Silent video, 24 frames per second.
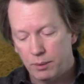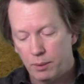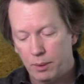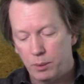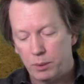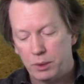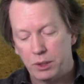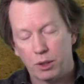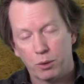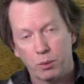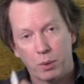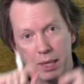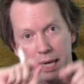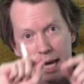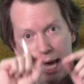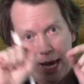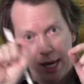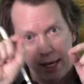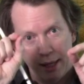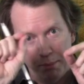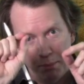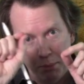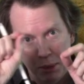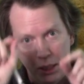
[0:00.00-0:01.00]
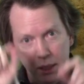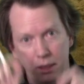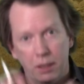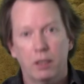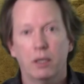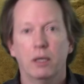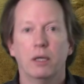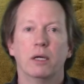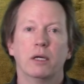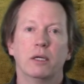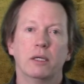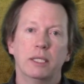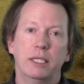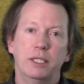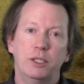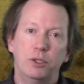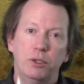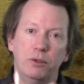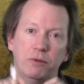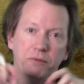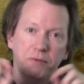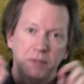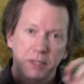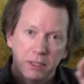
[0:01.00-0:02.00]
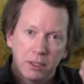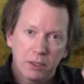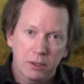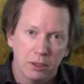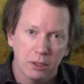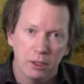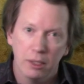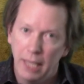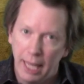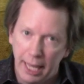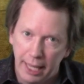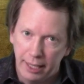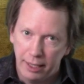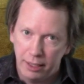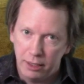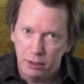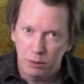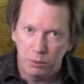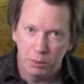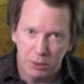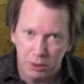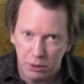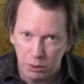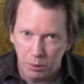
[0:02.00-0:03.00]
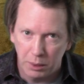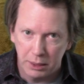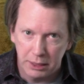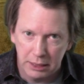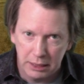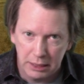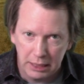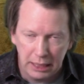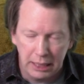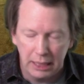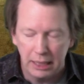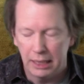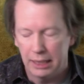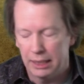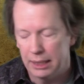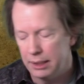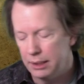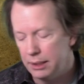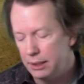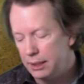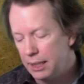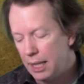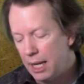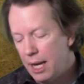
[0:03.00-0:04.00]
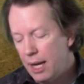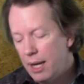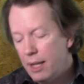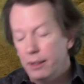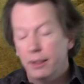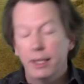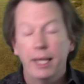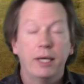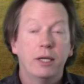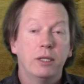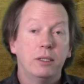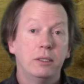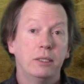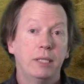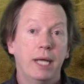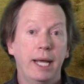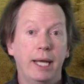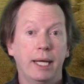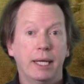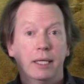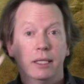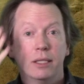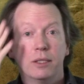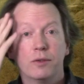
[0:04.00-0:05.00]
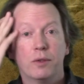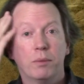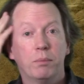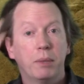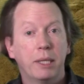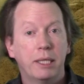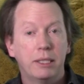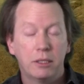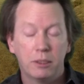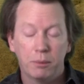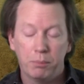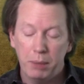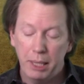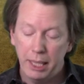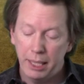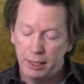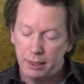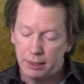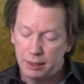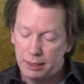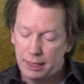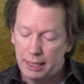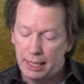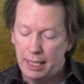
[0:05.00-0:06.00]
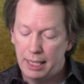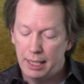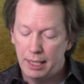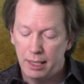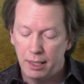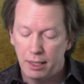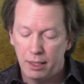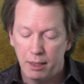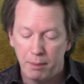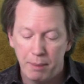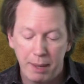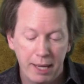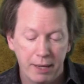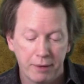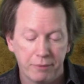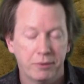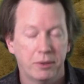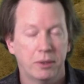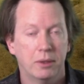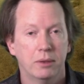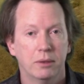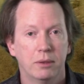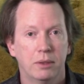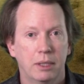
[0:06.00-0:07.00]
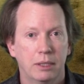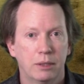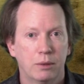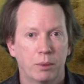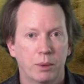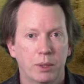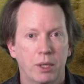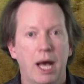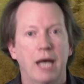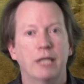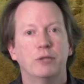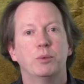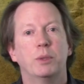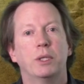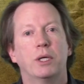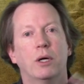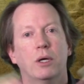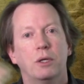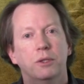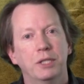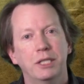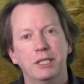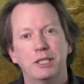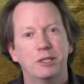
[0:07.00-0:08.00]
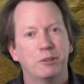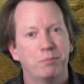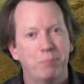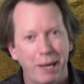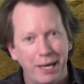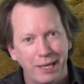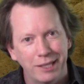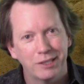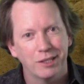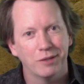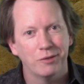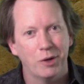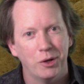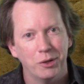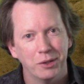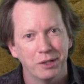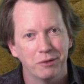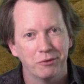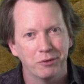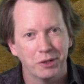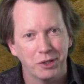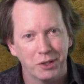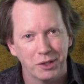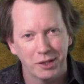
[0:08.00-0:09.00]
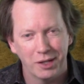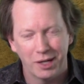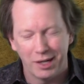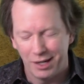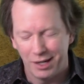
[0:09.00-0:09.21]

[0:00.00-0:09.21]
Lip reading: which are what A and B are, into physical lengths, which is what C is, they could change from place to place in the manifold, as we call this space of all different